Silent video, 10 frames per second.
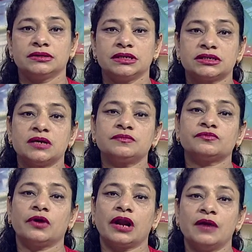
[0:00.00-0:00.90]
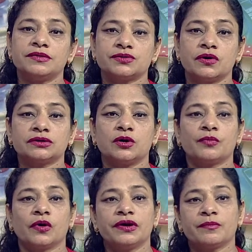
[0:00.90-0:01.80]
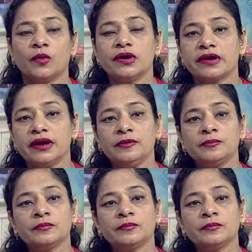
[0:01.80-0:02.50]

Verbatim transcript: system for livestock and poultry.